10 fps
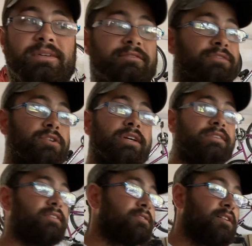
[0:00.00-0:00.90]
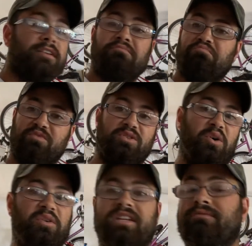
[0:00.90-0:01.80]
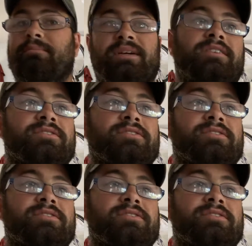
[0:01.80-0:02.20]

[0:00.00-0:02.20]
If you get this gun, don't even, because